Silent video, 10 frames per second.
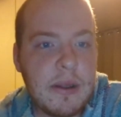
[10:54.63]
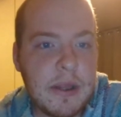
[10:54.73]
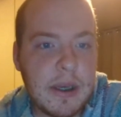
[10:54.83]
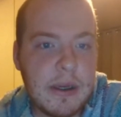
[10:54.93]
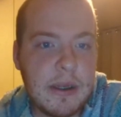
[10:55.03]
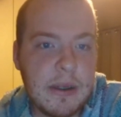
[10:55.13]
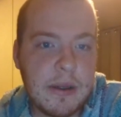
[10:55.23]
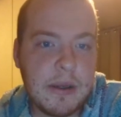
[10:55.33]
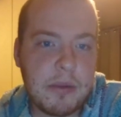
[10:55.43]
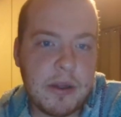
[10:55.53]
Then
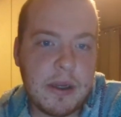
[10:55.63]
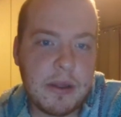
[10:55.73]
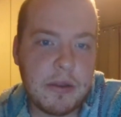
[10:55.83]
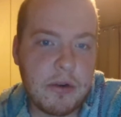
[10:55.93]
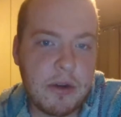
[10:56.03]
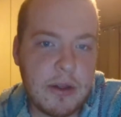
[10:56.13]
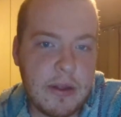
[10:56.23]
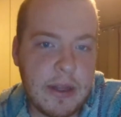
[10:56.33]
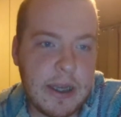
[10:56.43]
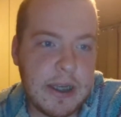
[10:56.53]
they played at
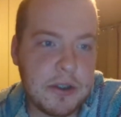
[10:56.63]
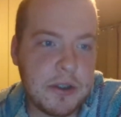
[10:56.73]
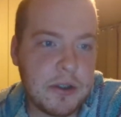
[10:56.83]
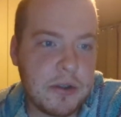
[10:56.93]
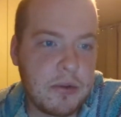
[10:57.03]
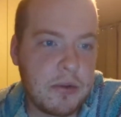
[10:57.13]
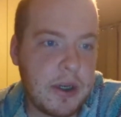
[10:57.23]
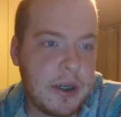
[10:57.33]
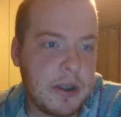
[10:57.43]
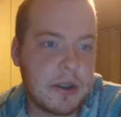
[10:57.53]
throwing lances through
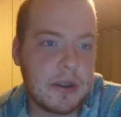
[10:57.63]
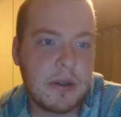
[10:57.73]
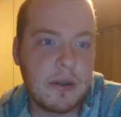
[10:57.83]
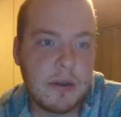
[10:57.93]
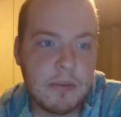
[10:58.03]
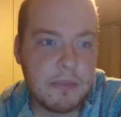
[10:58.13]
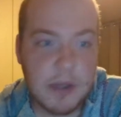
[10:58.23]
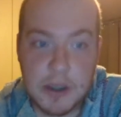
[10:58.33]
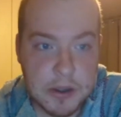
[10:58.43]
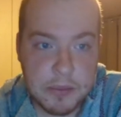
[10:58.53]
rings
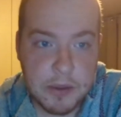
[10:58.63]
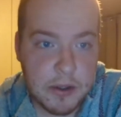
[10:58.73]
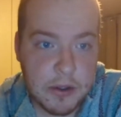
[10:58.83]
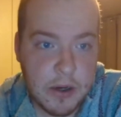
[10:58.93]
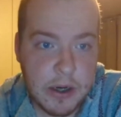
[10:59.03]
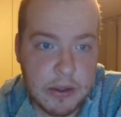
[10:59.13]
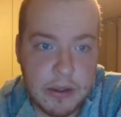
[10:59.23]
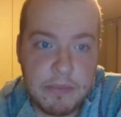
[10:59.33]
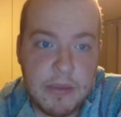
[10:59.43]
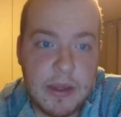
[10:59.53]
placed upon the ground.
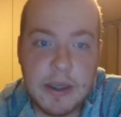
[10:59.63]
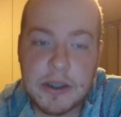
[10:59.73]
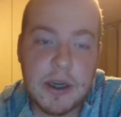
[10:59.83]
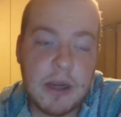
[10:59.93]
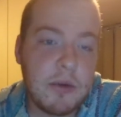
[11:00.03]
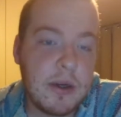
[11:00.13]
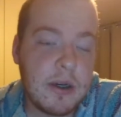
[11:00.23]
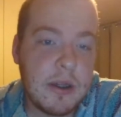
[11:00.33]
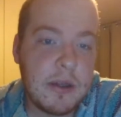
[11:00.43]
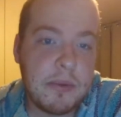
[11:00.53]
As time went
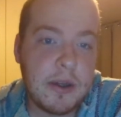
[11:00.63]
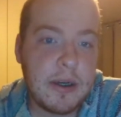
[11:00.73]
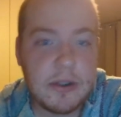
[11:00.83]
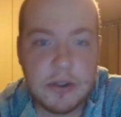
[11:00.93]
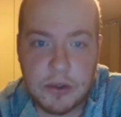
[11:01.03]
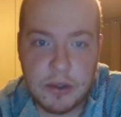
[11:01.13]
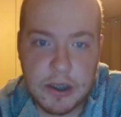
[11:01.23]
on, the players who